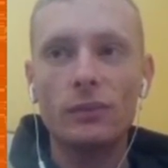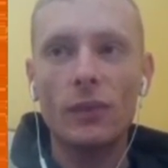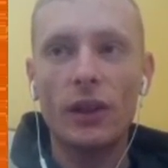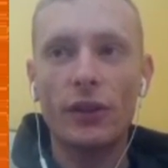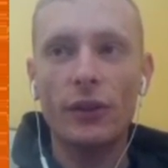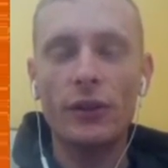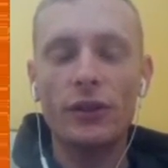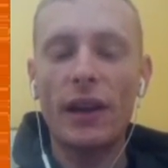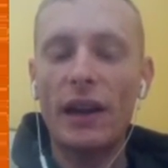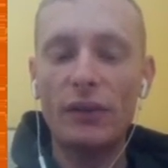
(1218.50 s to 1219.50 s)
a third to
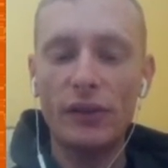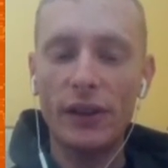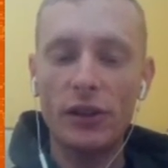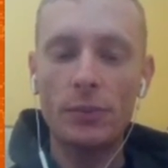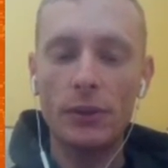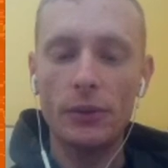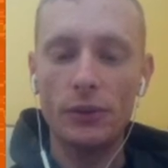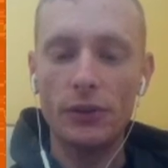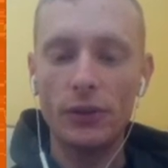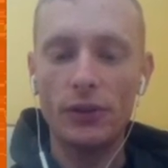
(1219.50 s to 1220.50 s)
half of the HP was
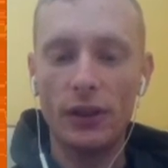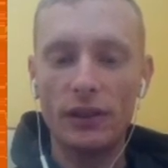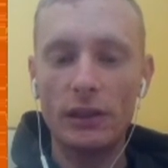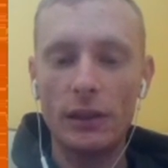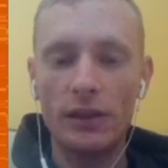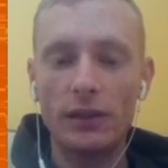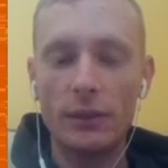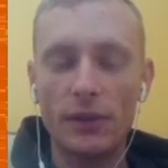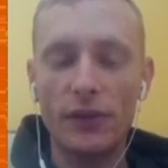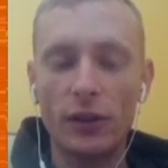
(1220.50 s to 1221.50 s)
reduced on, on
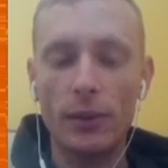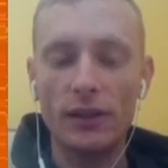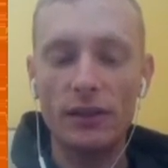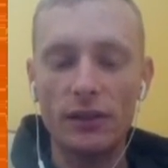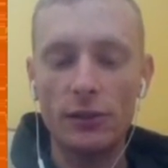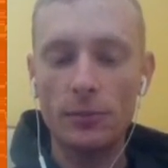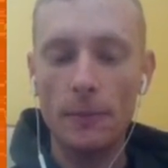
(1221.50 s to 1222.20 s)
the final bosses.